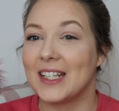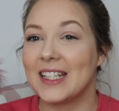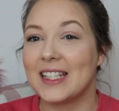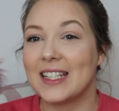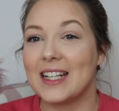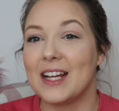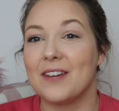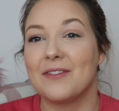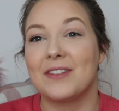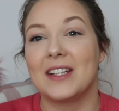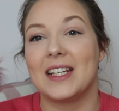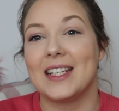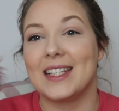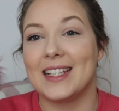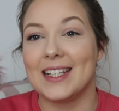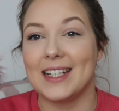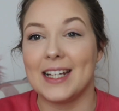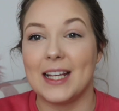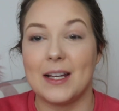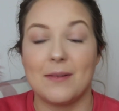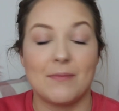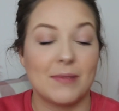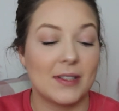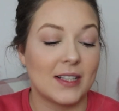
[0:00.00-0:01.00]
that's left is
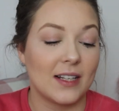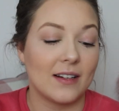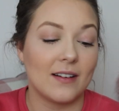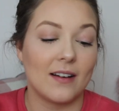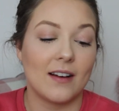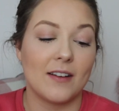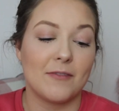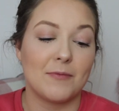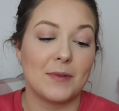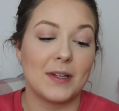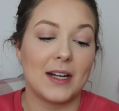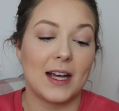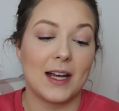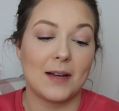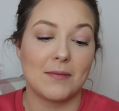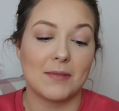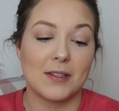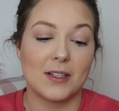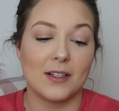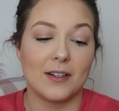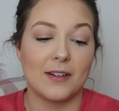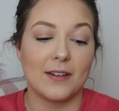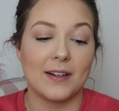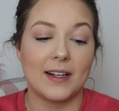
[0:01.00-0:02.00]
lips, and I've been
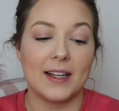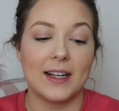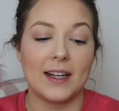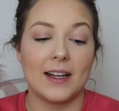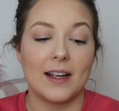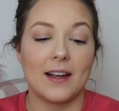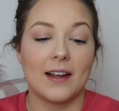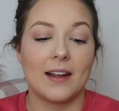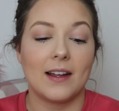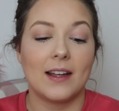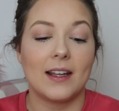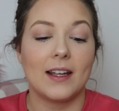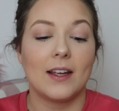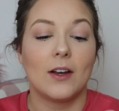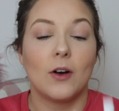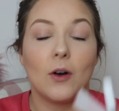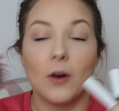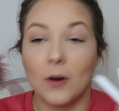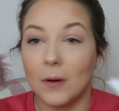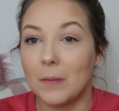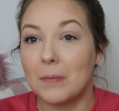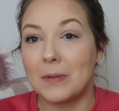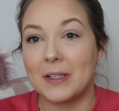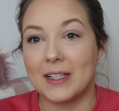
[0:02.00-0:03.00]
absolutely
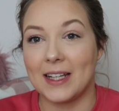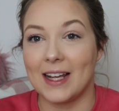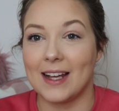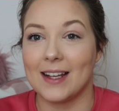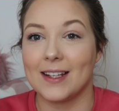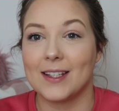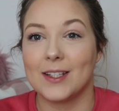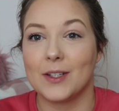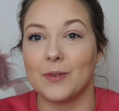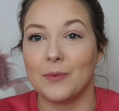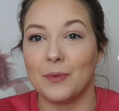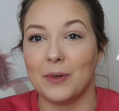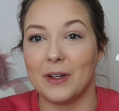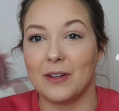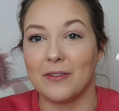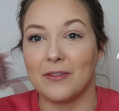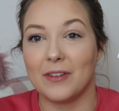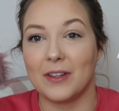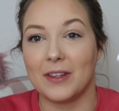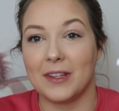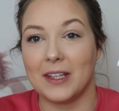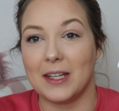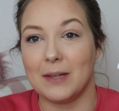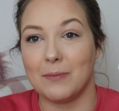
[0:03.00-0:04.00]
obsessed
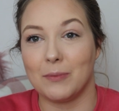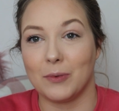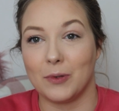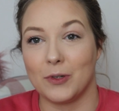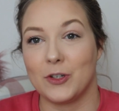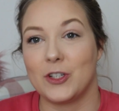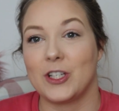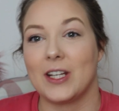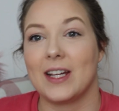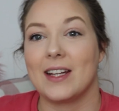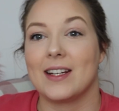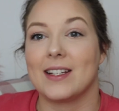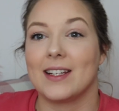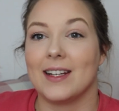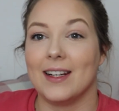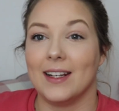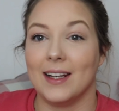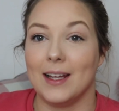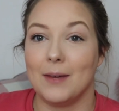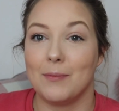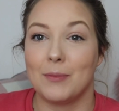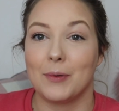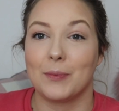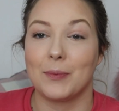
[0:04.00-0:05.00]
with the Project
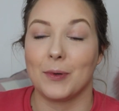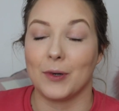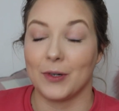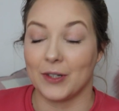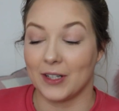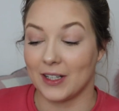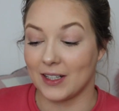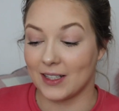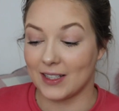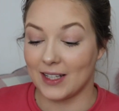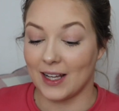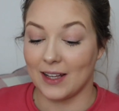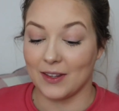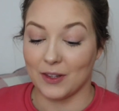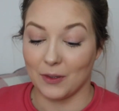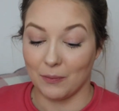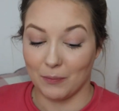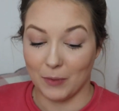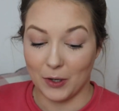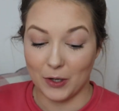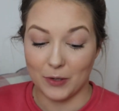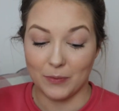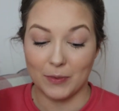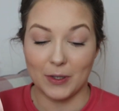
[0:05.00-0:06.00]
Lip products at the
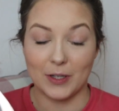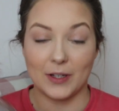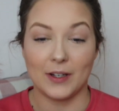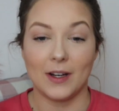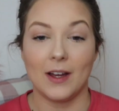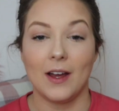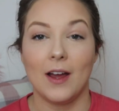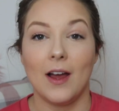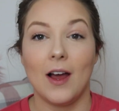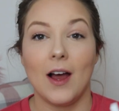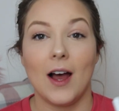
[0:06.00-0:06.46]
moment.